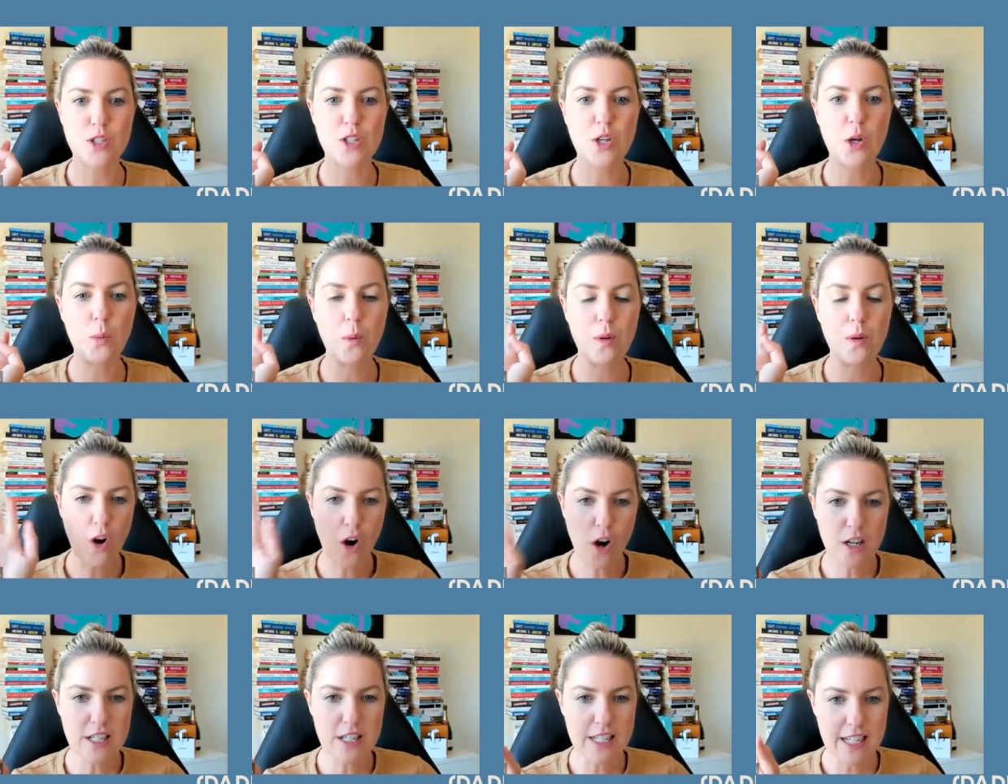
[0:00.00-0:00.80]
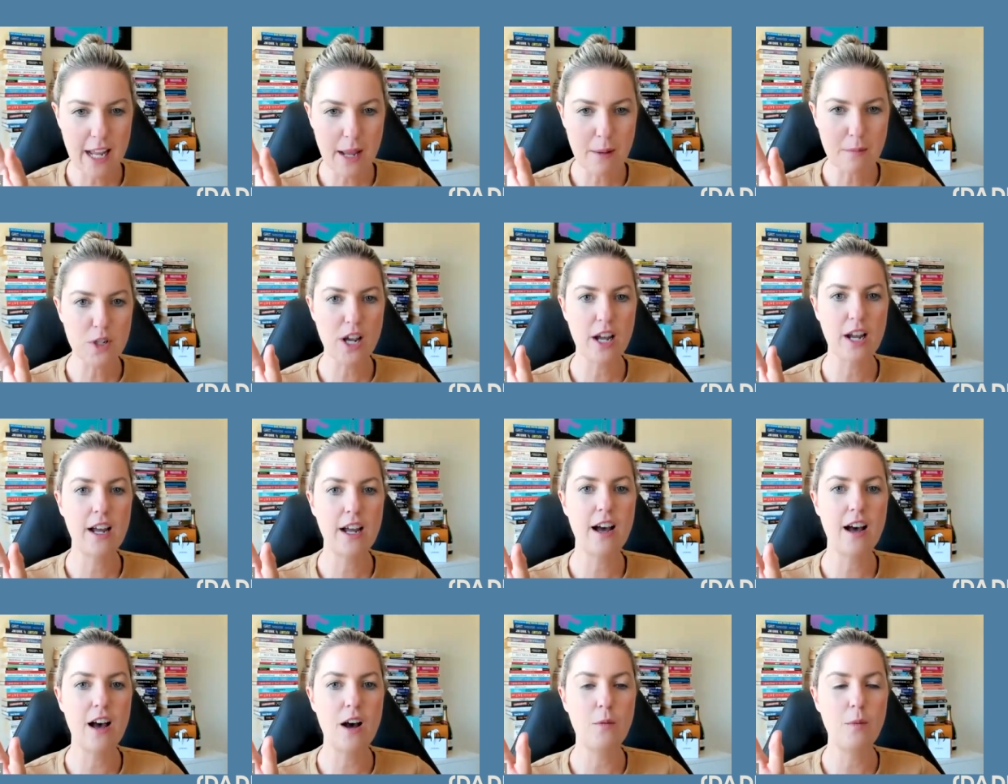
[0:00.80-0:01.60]
So we've gone to TM
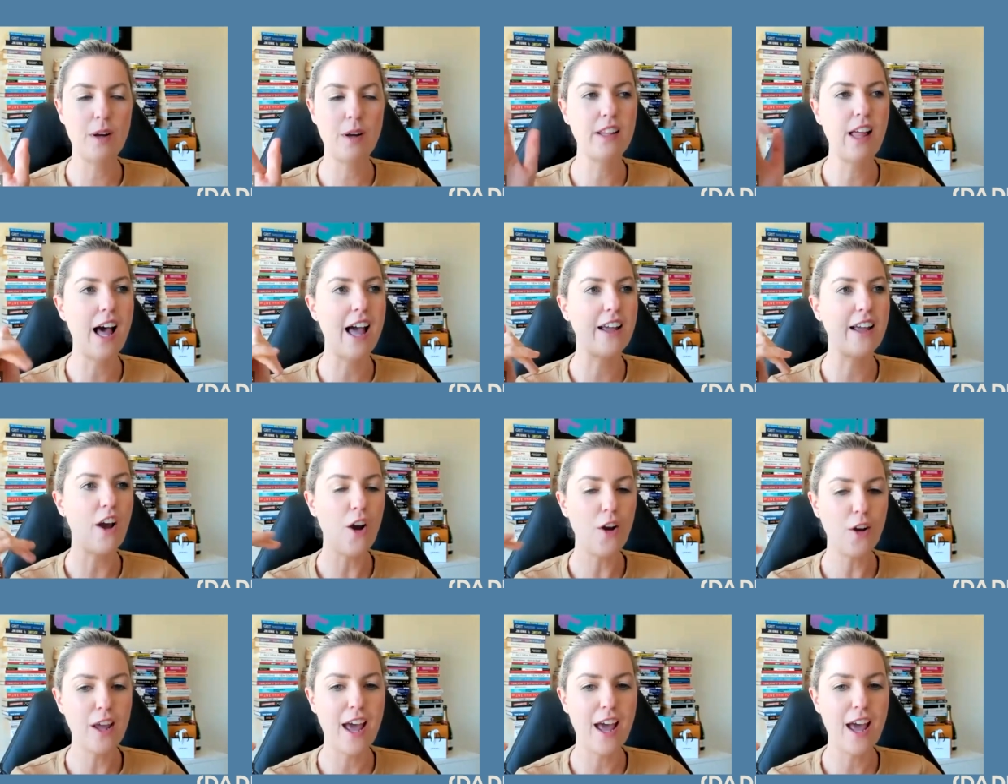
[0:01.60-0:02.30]
Checker. We're like, mm-hmm.